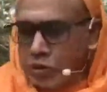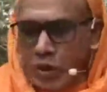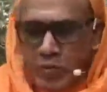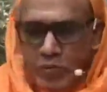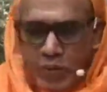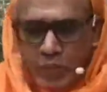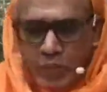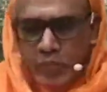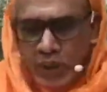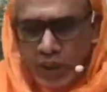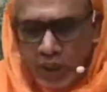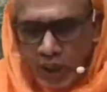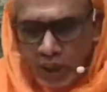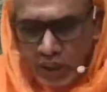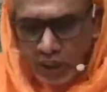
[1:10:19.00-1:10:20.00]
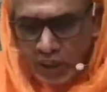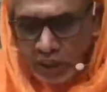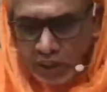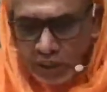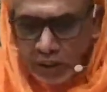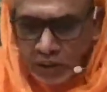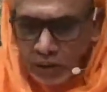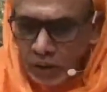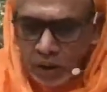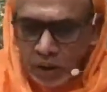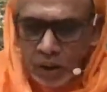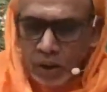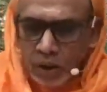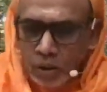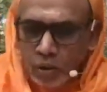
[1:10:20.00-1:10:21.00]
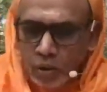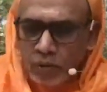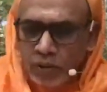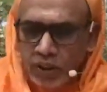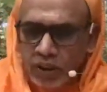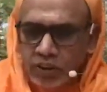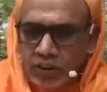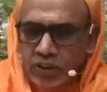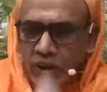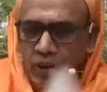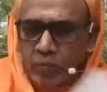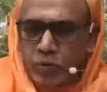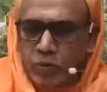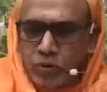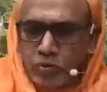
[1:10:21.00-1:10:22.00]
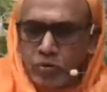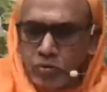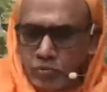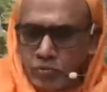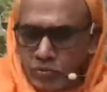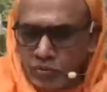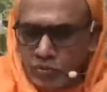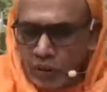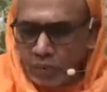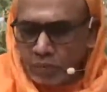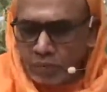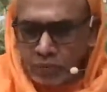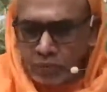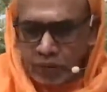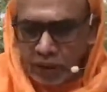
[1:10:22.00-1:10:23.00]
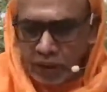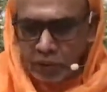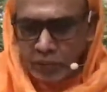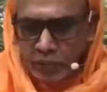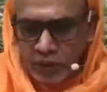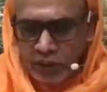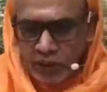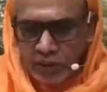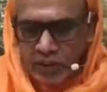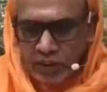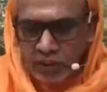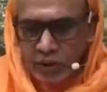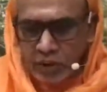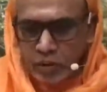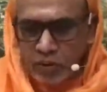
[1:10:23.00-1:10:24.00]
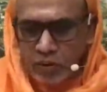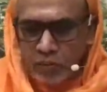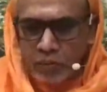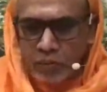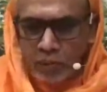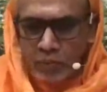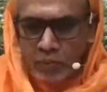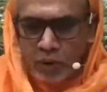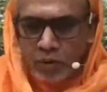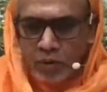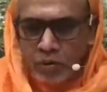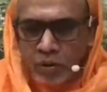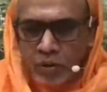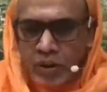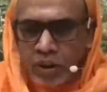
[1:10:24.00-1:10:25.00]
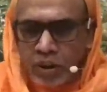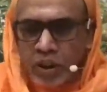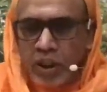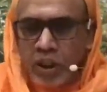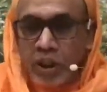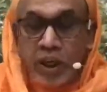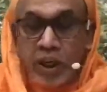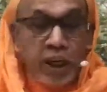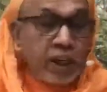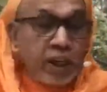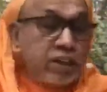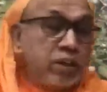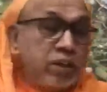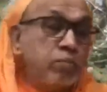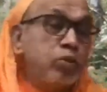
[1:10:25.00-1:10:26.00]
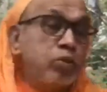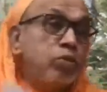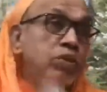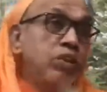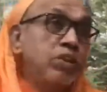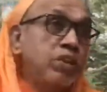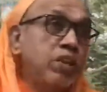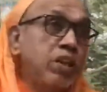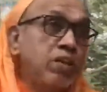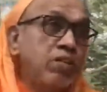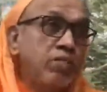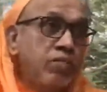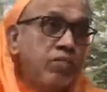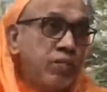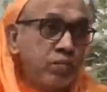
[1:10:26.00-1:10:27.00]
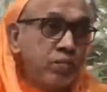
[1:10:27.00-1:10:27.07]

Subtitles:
You are Brahman already. Nobody can stop you from experiencing your Brahmanhood except yourself.